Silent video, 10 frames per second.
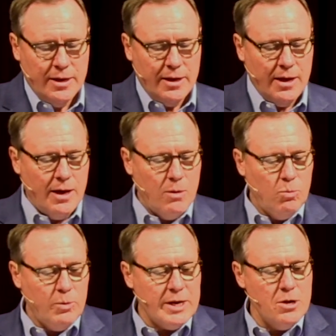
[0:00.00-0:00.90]
Uh,
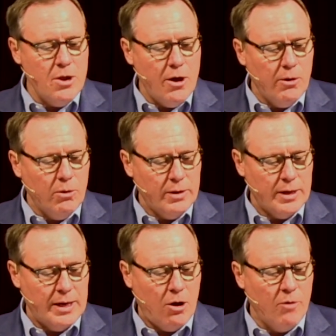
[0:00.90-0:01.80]
we know,
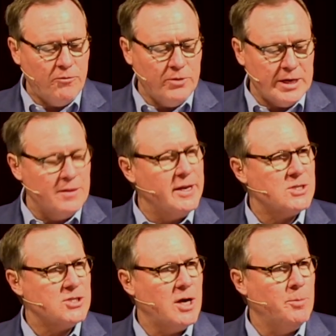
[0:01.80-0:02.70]
uh, hopefully, in the
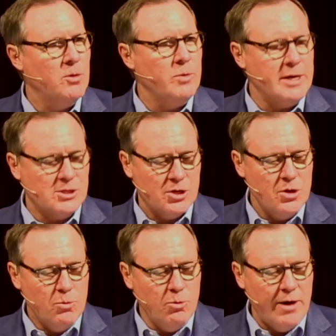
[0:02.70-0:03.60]
next couple of weeks,
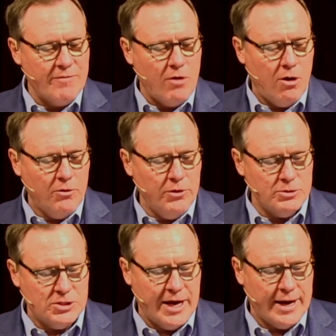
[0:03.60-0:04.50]
we'll have all
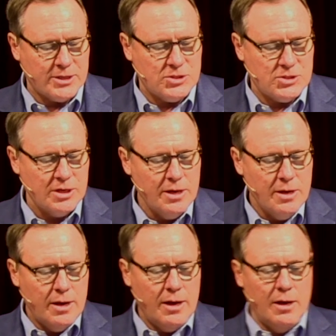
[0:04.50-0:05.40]
those texts.
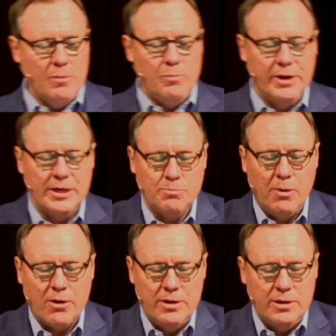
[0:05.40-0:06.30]
Um, but as
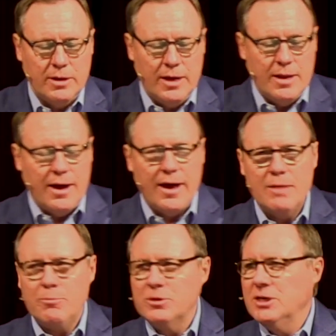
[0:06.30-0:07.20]
Barton and, and, I
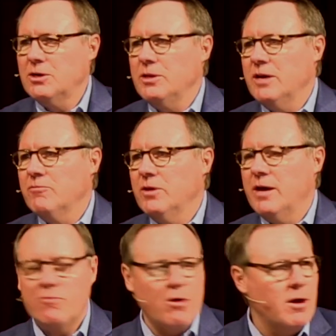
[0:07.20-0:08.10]
particularly have,
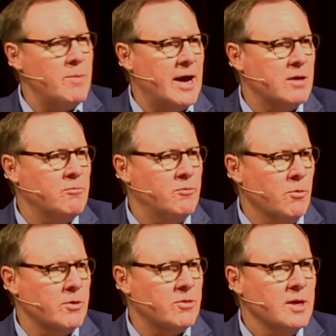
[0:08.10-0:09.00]
have gone back and
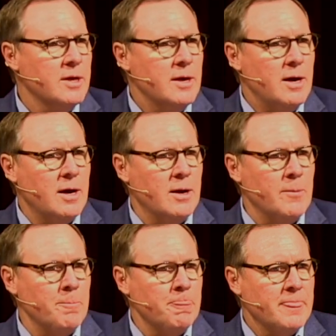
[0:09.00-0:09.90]
forth,
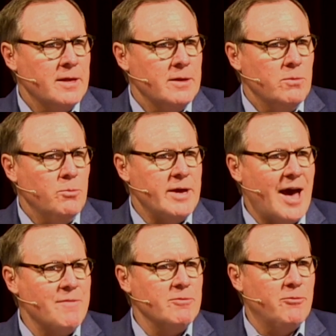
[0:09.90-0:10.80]
um, we
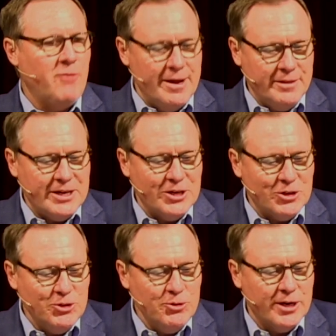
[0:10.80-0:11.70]
haven't finally
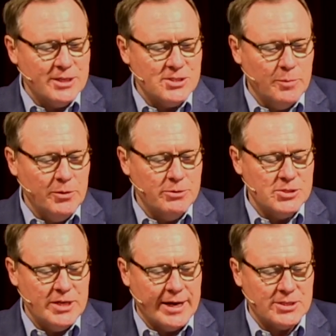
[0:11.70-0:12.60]
concluded on some of those
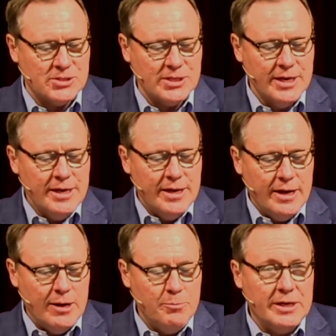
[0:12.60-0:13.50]
texts
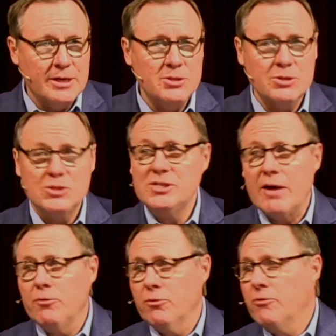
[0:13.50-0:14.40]
um, because there's
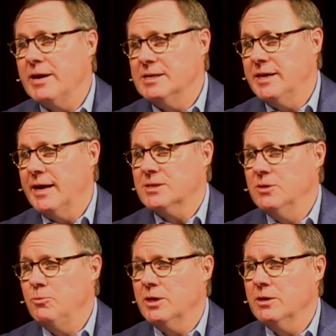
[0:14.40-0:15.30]
several great texts that
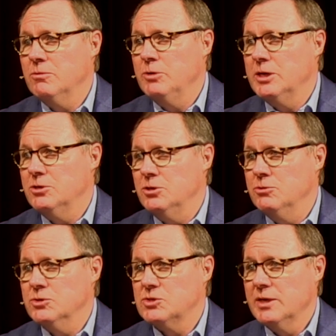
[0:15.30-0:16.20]
we could, we could
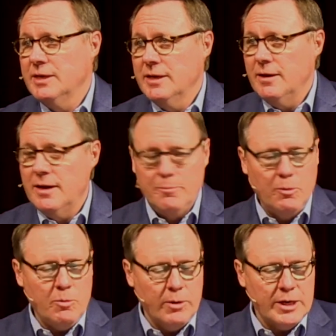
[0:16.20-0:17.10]
use. Uh, but
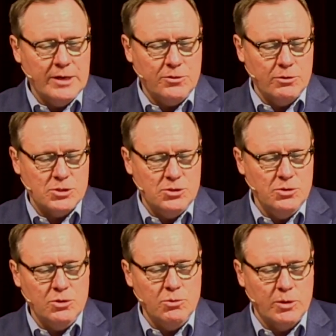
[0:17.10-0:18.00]
we want to get those to
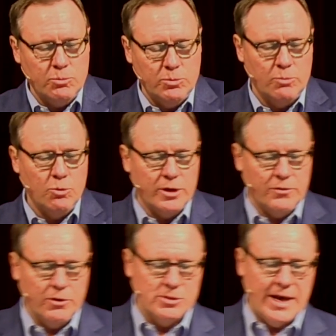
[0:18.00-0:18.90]
you, and, and we'll get
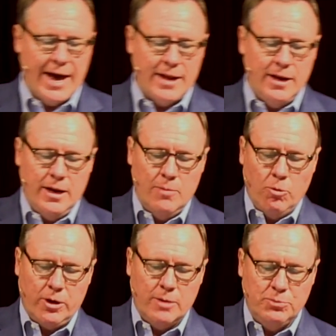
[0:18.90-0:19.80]
those added in a
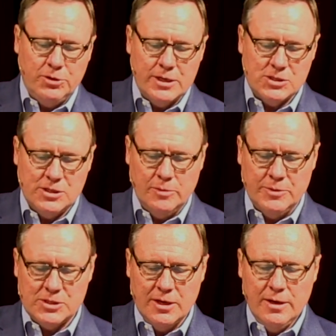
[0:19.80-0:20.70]
more complete
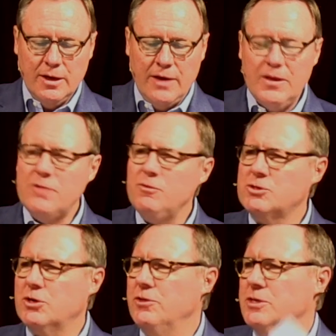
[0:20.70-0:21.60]
syllabus. And then if you
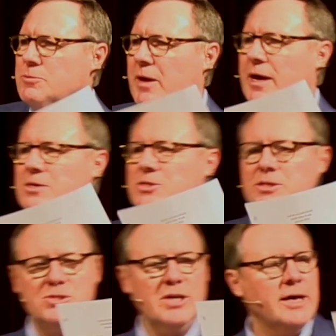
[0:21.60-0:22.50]
turn to this page that
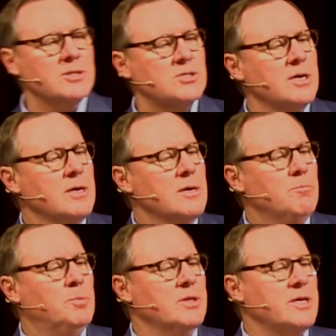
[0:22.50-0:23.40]
says
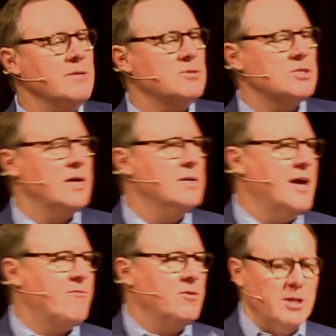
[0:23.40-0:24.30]
beliefs and
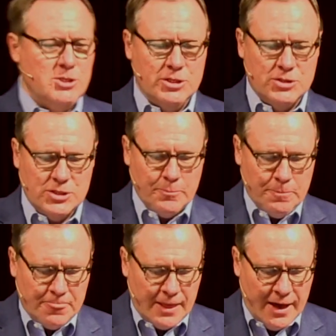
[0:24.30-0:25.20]
definitions,
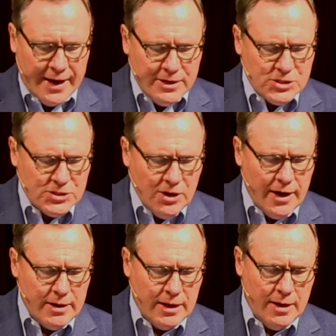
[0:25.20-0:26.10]
I just
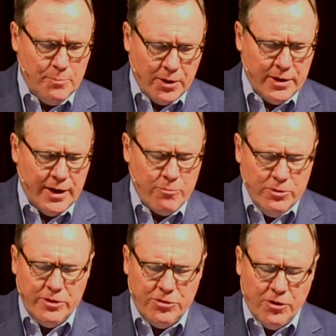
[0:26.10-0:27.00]
thought, uh, Barton and I
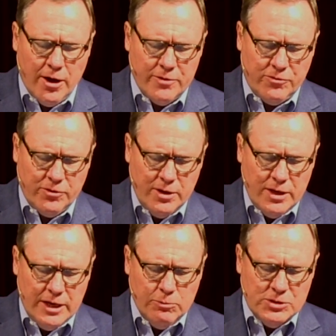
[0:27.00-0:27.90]
really thought
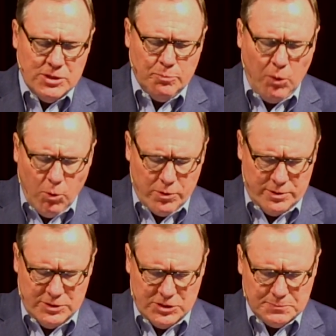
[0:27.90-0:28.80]
it was
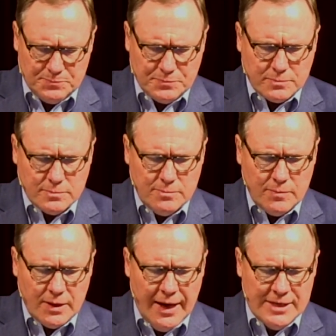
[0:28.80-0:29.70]
important
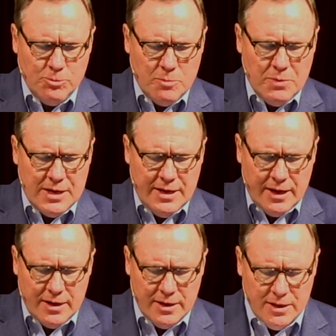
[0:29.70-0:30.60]
as we
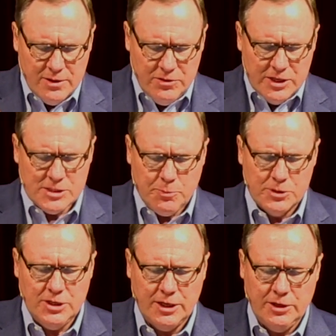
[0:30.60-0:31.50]
begin this
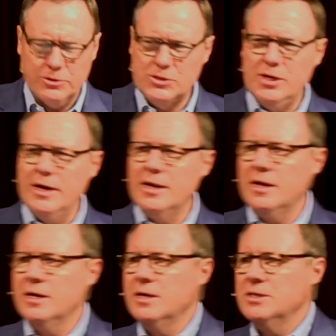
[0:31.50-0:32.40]
particular study
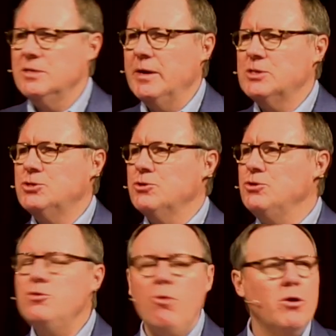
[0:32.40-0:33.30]
to make sure
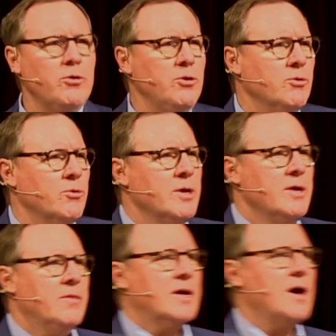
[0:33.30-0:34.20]
you all knew
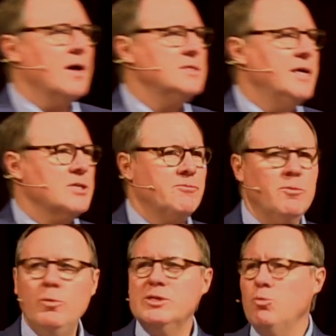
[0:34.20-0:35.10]
the context
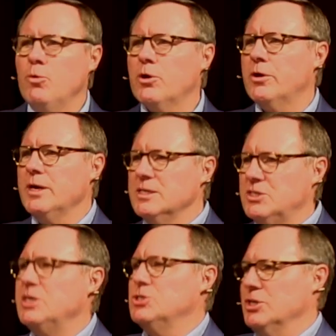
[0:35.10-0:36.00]
from which we're
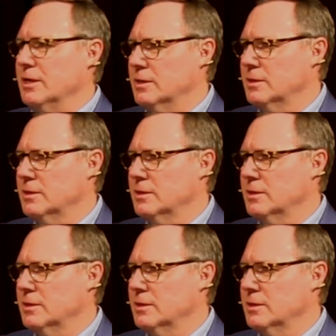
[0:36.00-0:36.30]
teaching.